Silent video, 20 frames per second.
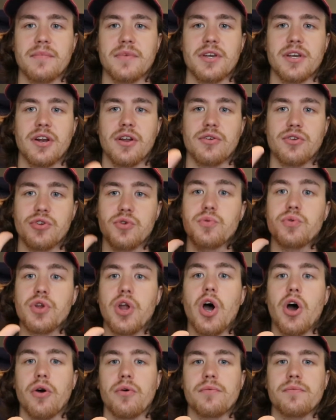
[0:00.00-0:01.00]
You know, you will
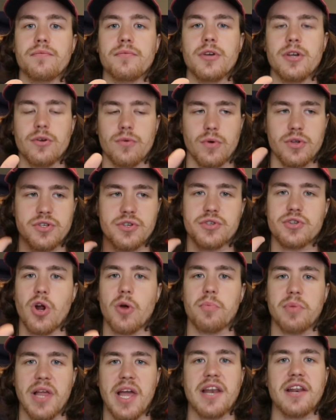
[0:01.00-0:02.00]
know once you
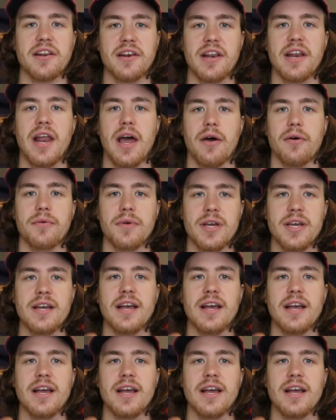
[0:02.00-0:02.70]
start planning it out.